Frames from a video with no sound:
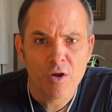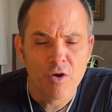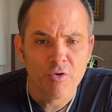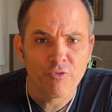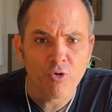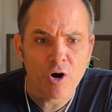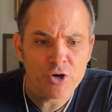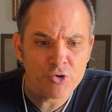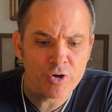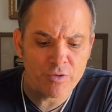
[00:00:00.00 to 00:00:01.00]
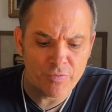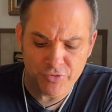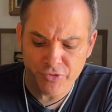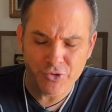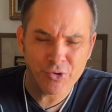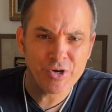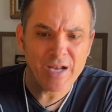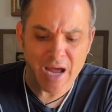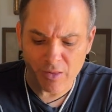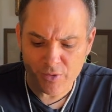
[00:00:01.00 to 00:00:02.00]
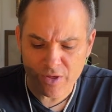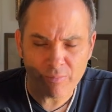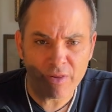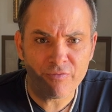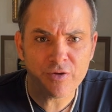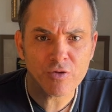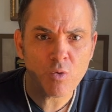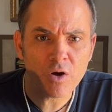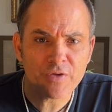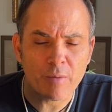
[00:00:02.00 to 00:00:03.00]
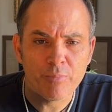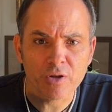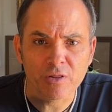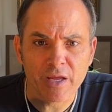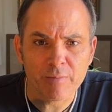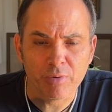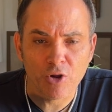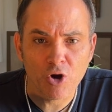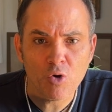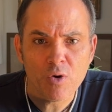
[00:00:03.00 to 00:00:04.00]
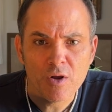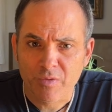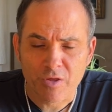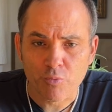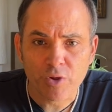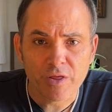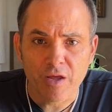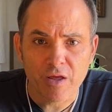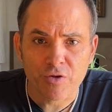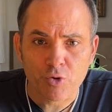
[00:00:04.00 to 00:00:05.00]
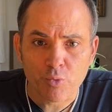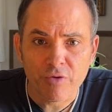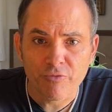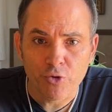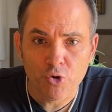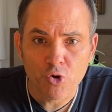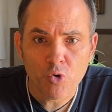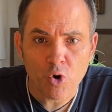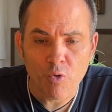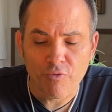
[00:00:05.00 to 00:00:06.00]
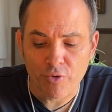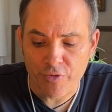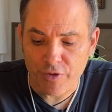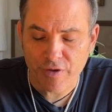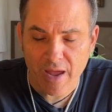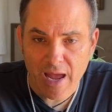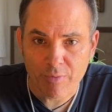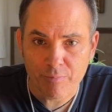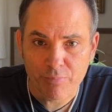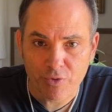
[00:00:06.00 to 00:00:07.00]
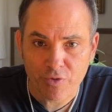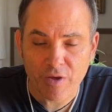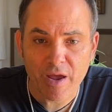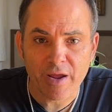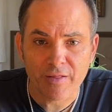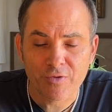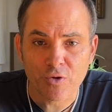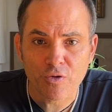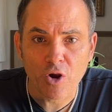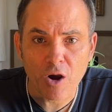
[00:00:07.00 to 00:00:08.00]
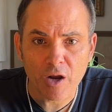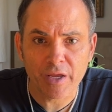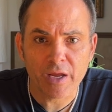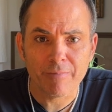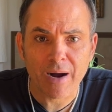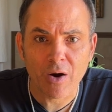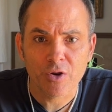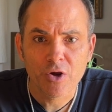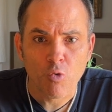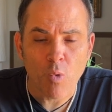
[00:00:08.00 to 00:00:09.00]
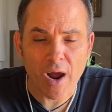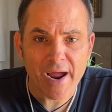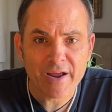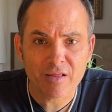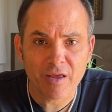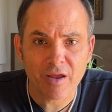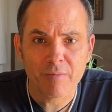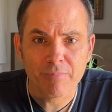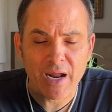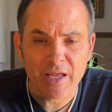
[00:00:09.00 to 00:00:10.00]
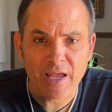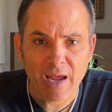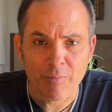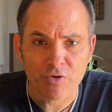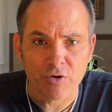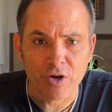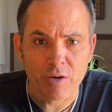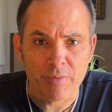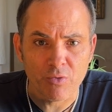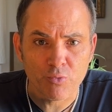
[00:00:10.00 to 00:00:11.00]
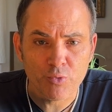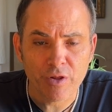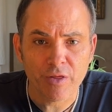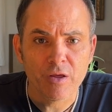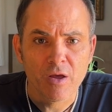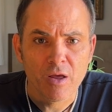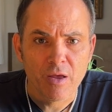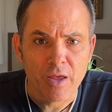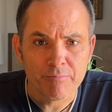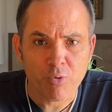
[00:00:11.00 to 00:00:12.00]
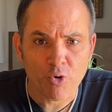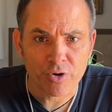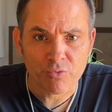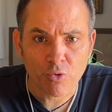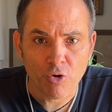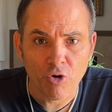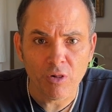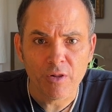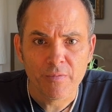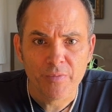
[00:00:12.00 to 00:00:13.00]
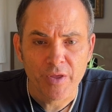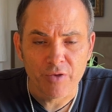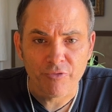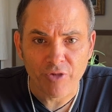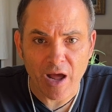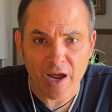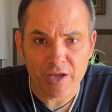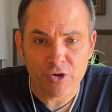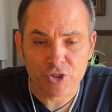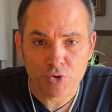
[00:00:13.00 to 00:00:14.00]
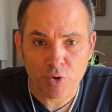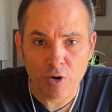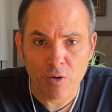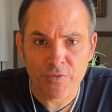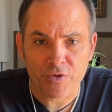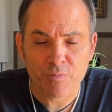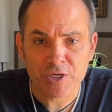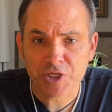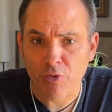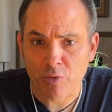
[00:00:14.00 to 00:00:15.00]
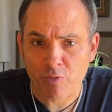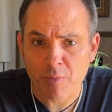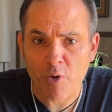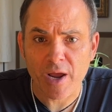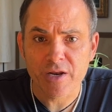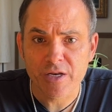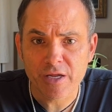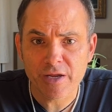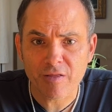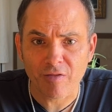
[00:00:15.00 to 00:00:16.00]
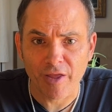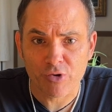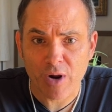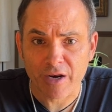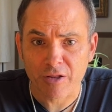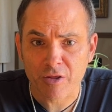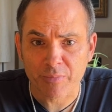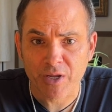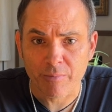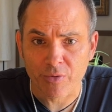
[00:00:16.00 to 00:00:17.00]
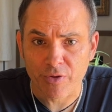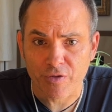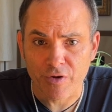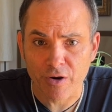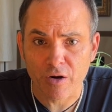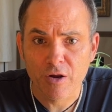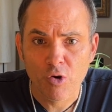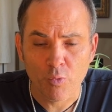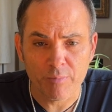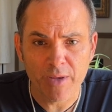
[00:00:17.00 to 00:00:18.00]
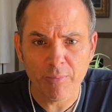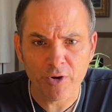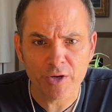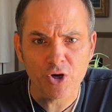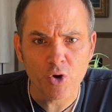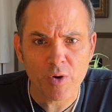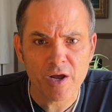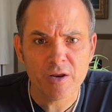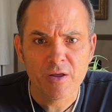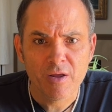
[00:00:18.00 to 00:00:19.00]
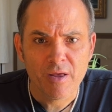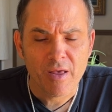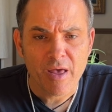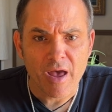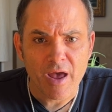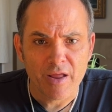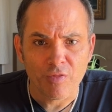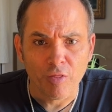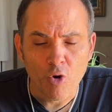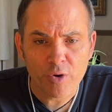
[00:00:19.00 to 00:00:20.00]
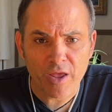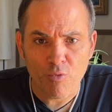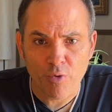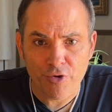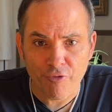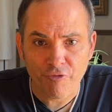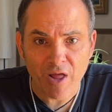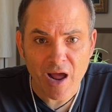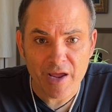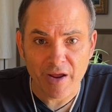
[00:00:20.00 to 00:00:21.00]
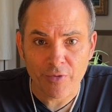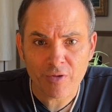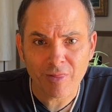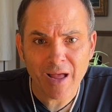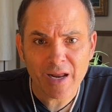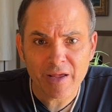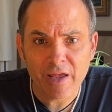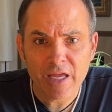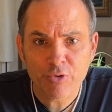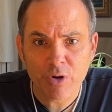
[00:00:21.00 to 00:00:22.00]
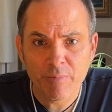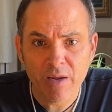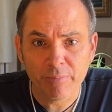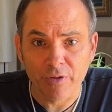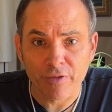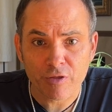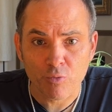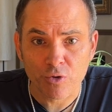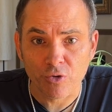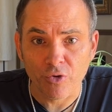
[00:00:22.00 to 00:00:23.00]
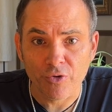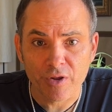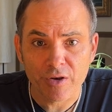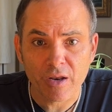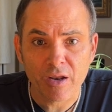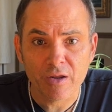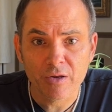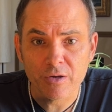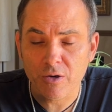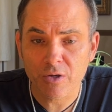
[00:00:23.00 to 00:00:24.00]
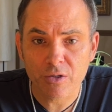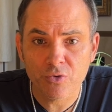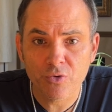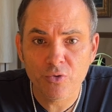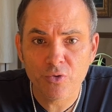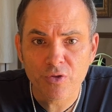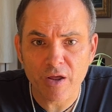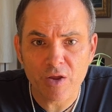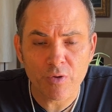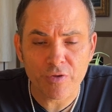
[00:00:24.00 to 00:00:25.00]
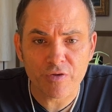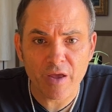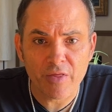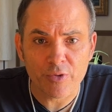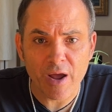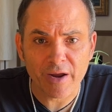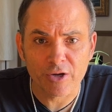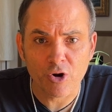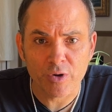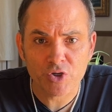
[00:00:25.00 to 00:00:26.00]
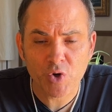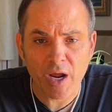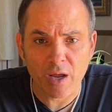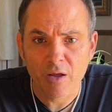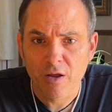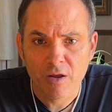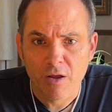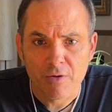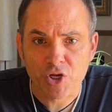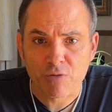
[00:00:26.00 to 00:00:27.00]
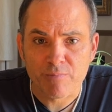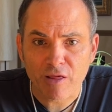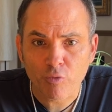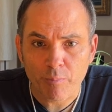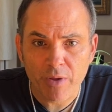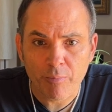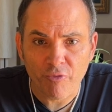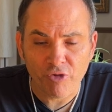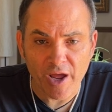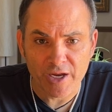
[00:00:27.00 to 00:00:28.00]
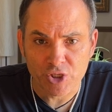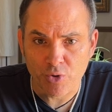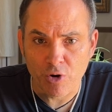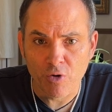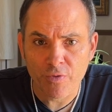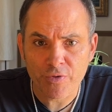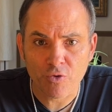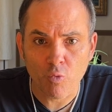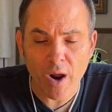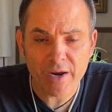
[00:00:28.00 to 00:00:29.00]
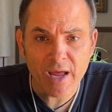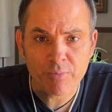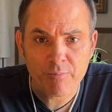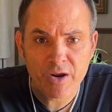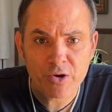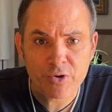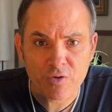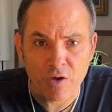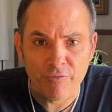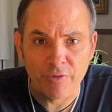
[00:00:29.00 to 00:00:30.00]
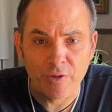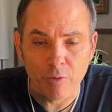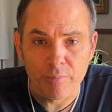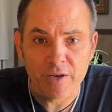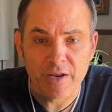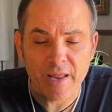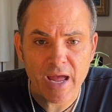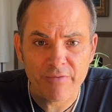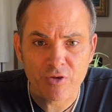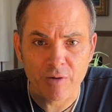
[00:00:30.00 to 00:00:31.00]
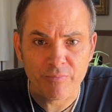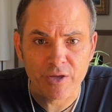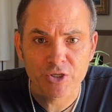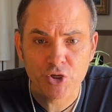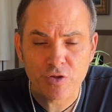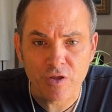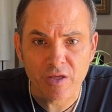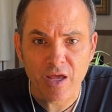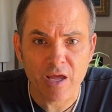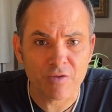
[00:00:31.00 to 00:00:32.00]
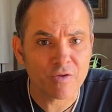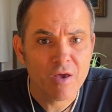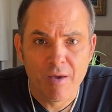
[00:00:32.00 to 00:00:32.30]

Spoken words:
For $130, I believe this was. I'll put a link below. This really isn't a review over this camera per se. It's just talking about why I think body cameras are going to be a really important role in flying your drones, especially when a remote ID hits later on in September this year. When people can go ahead and locate where you're flying, there's a lot of angry people in this world. And you know, who's anyone to say they're not going to go and try to just mess with people flying drones? So why not prepare yourself a little bit and have something just in case?